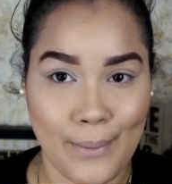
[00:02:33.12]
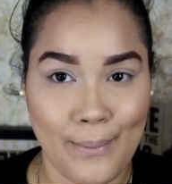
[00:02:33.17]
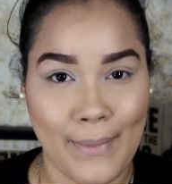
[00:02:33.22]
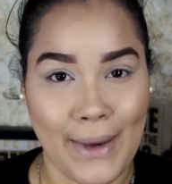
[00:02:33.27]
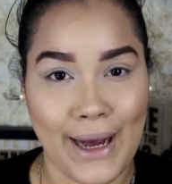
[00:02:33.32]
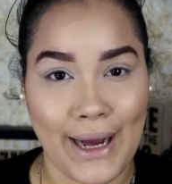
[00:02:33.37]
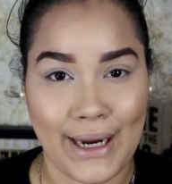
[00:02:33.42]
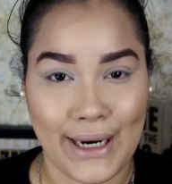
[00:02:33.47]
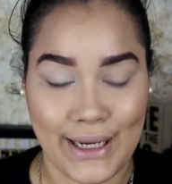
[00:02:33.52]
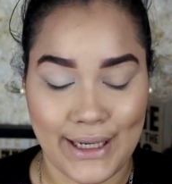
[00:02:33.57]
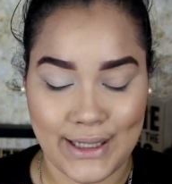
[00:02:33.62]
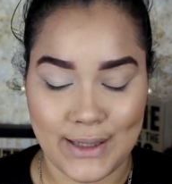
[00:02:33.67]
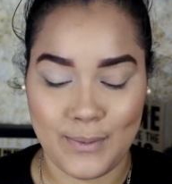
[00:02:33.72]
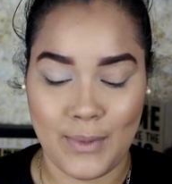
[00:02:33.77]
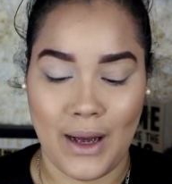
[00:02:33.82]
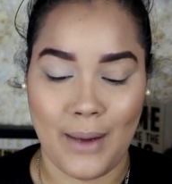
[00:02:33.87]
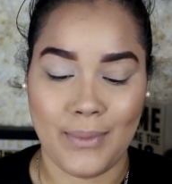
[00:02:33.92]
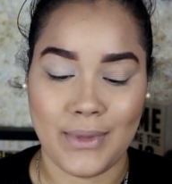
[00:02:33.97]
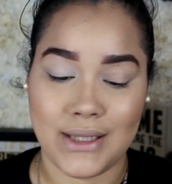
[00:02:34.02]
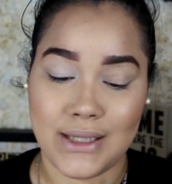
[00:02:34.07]
My highlight is
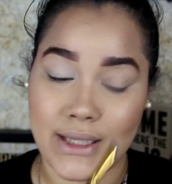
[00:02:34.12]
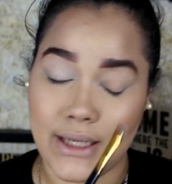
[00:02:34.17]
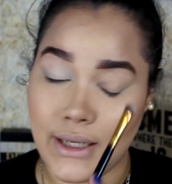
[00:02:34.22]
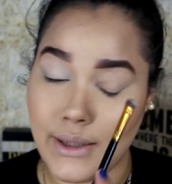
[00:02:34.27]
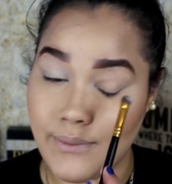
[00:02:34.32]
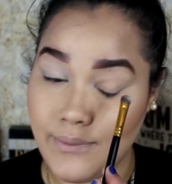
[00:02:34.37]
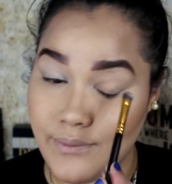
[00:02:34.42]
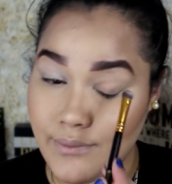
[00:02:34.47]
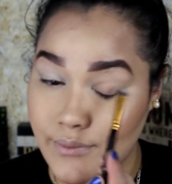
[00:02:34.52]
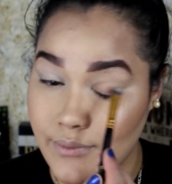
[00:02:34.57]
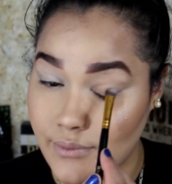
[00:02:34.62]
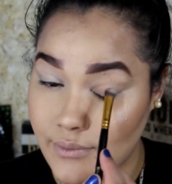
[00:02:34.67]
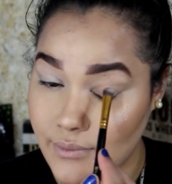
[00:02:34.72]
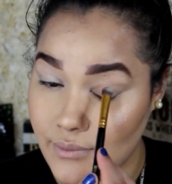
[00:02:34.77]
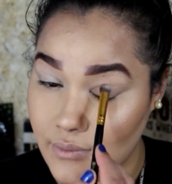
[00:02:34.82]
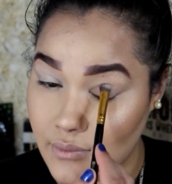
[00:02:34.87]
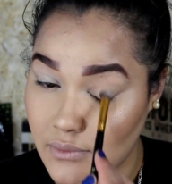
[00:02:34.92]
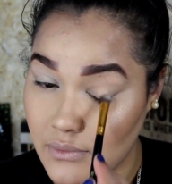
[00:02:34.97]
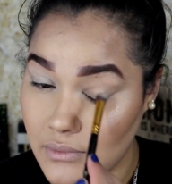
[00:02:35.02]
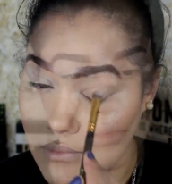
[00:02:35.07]
popping today.
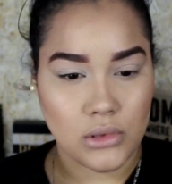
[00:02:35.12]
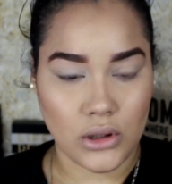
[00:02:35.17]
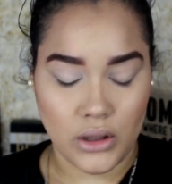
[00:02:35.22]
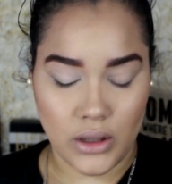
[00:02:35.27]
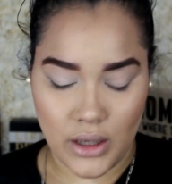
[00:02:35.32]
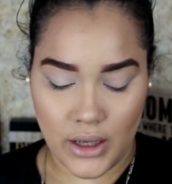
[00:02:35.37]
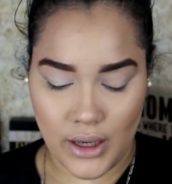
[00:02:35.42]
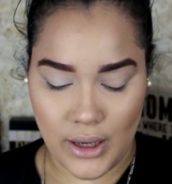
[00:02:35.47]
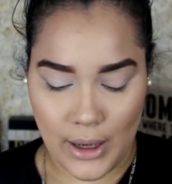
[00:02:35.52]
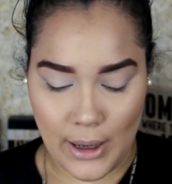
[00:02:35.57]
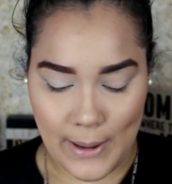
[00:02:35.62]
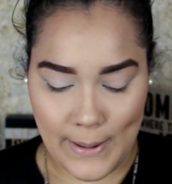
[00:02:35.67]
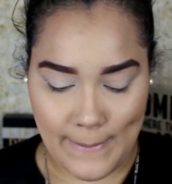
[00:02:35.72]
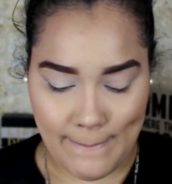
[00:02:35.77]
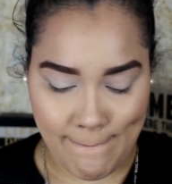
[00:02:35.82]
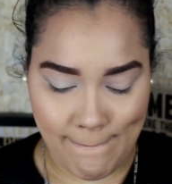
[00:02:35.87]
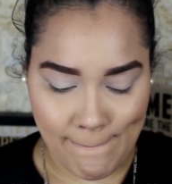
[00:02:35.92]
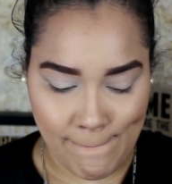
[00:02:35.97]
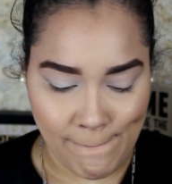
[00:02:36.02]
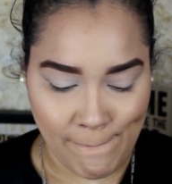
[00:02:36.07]
Okay,
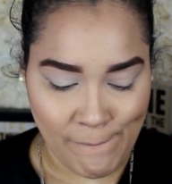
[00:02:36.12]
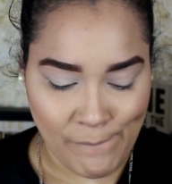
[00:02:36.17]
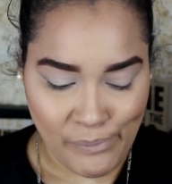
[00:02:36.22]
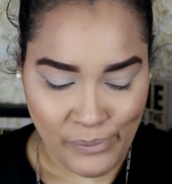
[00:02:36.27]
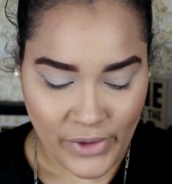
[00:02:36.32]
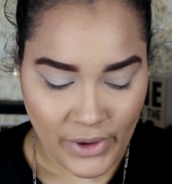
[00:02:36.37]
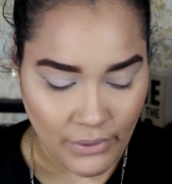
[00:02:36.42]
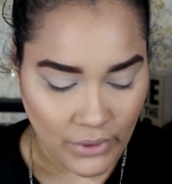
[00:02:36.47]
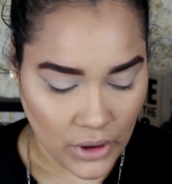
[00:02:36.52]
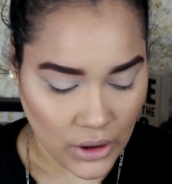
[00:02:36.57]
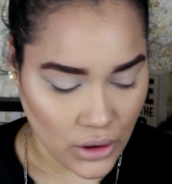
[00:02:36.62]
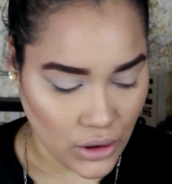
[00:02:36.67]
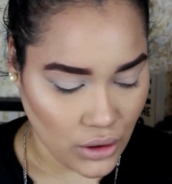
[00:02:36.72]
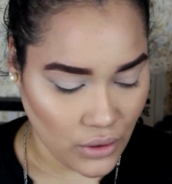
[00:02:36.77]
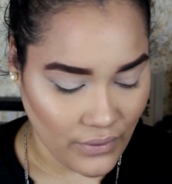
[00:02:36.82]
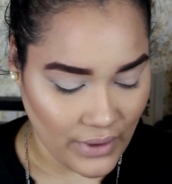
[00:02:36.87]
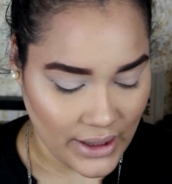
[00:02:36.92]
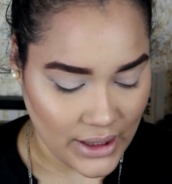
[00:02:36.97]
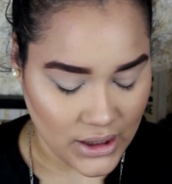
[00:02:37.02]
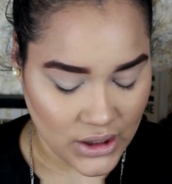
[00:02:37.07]
we're going to
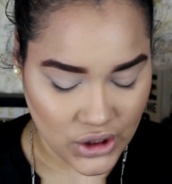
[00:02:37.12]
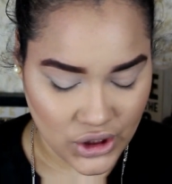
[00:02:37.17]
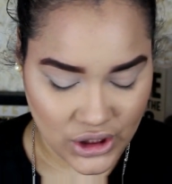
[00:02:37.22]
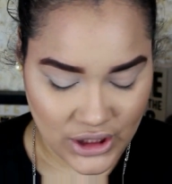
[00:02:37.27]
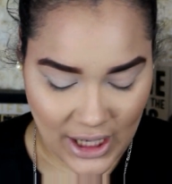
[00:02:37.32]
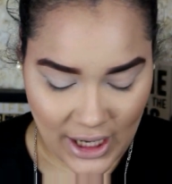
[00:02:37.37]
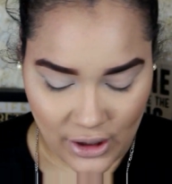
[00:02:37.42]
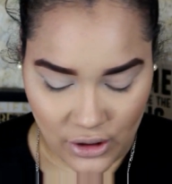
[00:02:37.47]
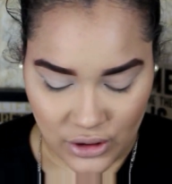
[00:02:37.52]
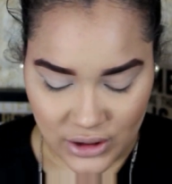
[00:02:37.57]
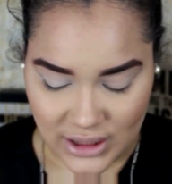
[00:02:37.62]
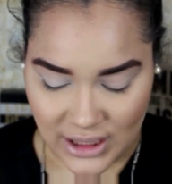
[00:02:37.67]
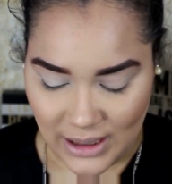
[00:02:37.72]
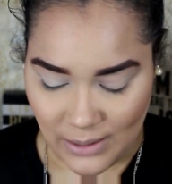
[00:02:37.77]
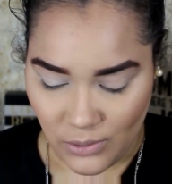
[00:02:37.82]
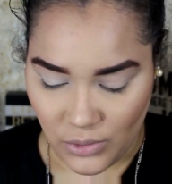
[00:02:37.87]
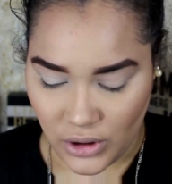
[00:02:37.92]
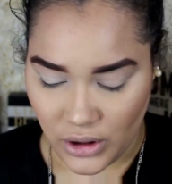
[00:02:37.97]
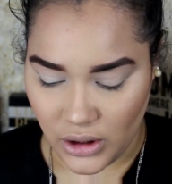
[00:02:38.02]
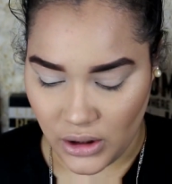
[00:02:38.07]
go right into shadows,
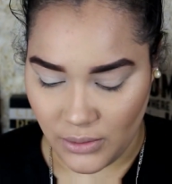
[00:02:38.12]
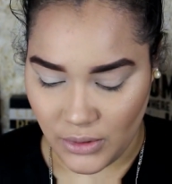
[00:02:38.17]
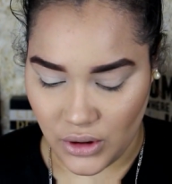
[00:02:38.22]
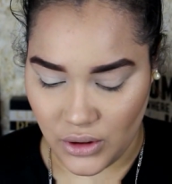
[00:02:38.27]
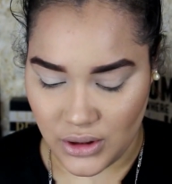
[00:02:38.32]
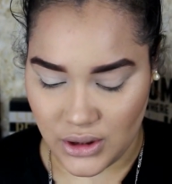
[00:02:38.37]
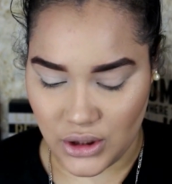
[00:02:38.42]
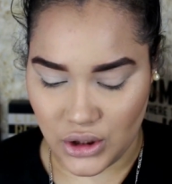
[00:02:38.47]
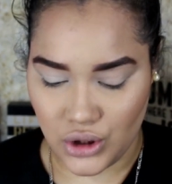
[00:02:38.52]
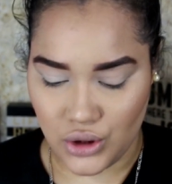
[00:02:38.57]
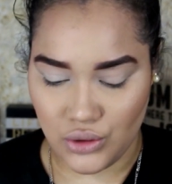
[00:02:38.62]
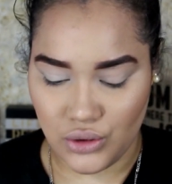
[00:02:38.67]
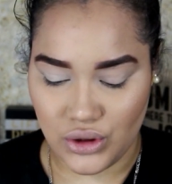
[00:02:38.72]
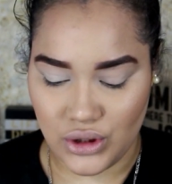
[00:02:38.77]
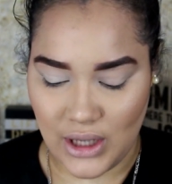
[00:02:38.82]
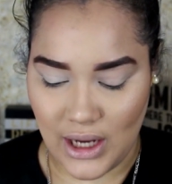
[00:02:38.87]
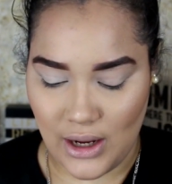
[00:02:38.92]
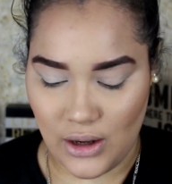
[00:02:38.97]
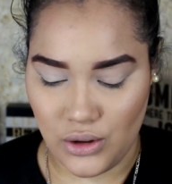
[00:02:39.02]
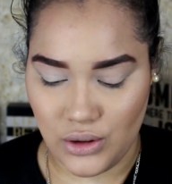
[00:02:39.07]
and I'm only going to be using two
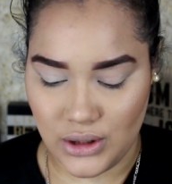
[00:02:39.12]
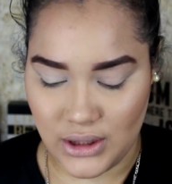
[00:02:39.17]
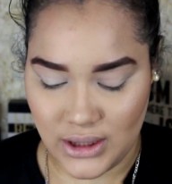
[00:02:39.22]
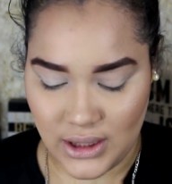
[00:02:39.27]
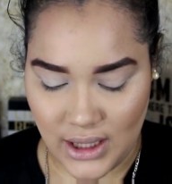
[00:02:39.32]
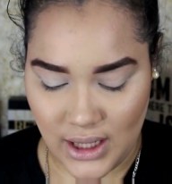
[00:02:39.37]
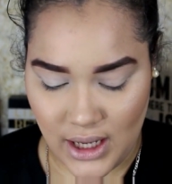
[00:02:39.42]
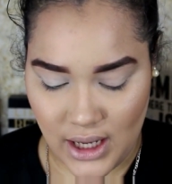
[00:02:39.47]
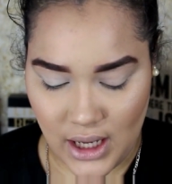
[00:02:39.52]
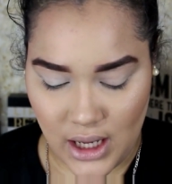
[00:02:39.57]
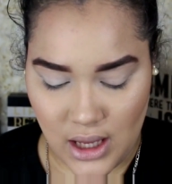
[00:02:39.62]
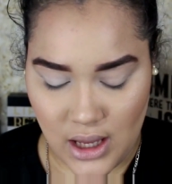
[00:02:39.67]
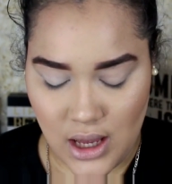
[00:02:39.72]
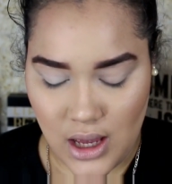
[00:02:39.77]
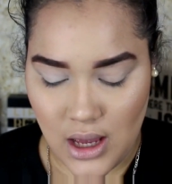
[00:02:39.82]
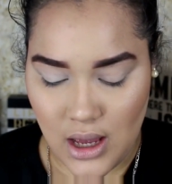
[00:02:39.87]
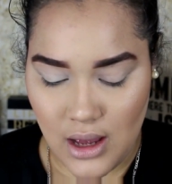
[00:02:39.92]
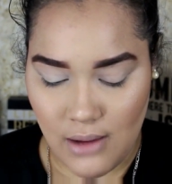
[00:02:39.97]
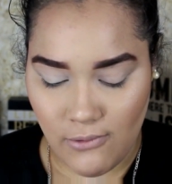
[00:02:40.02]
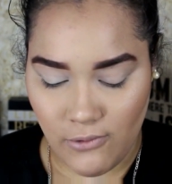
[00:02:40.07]
shadows today.
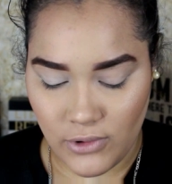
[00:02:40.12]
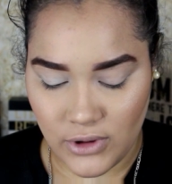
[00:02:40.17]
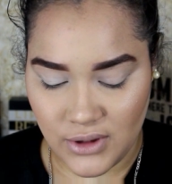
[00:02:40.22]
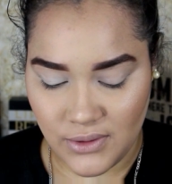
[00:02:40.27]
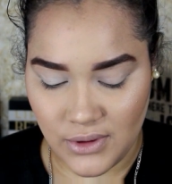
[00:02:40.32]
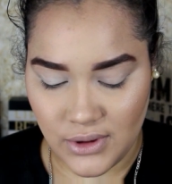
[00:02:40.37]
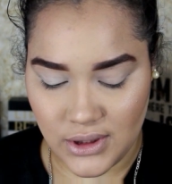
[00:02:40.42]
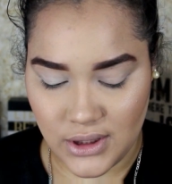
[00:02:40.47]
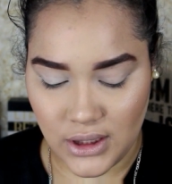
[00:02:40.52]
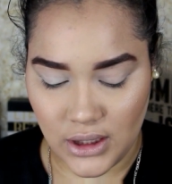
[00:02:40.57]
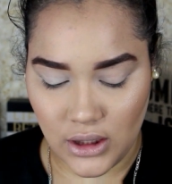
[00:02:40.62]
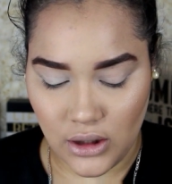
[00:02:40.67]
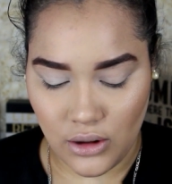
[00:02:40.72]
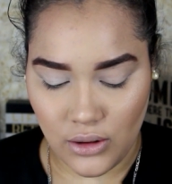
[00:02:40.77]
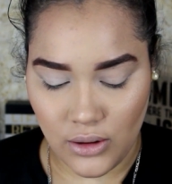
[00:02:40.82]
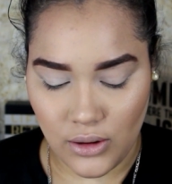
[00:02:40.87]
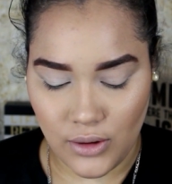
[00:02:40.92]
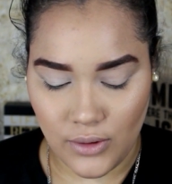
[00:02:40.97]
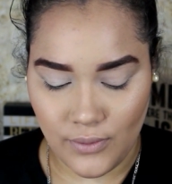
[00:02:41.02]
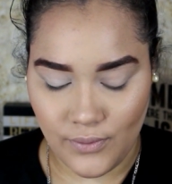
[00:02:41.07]
I'm going to be using
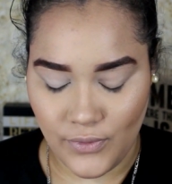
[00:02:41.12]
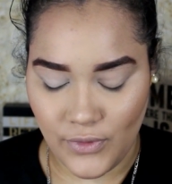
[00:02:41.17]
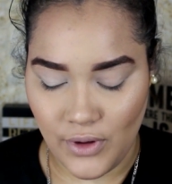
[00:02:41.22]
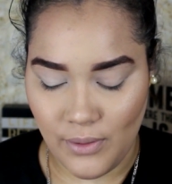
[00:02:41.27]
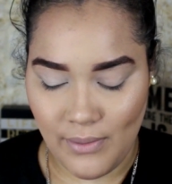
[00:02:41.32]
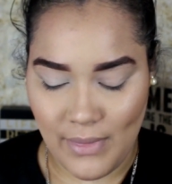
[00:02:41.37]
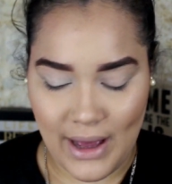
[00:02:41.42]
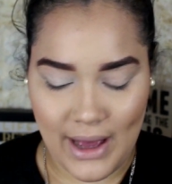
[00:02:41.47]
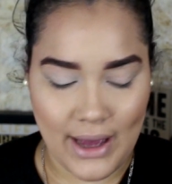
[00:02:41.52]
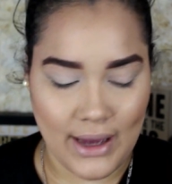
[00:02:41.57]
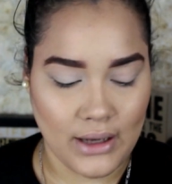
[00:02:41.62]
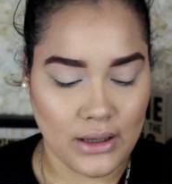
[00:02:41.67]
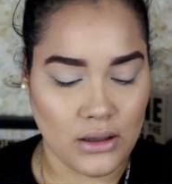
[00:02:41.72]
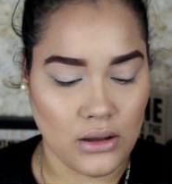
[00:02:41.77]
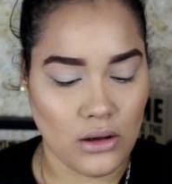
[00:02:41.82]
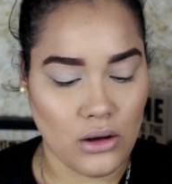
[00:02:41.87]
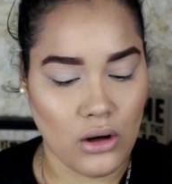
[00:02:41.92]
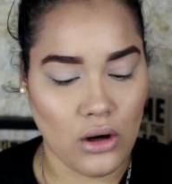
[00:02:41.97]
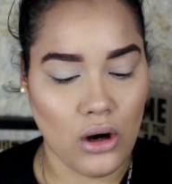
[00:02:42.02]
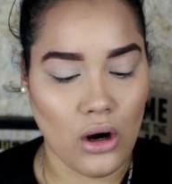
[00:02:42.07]
the MAC
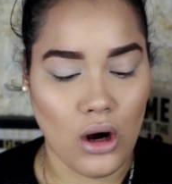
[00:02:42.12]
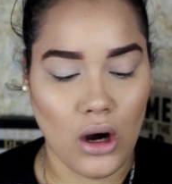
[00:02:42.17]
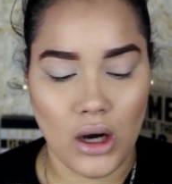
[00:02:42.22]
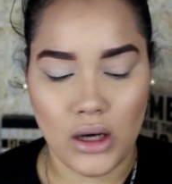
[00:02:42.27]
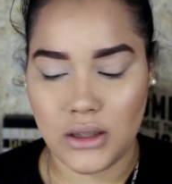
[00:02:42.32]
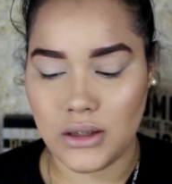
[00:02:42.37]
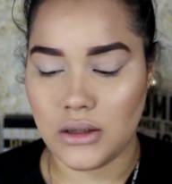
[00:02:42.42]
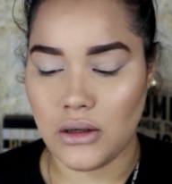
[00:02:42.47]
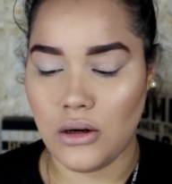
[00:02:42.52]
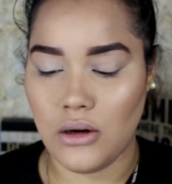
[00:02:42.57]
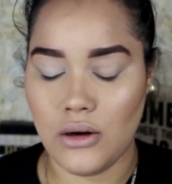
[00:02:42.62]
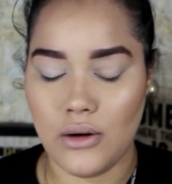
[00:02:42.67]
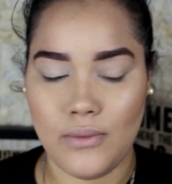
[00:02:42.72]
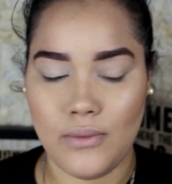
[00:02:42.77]
Haux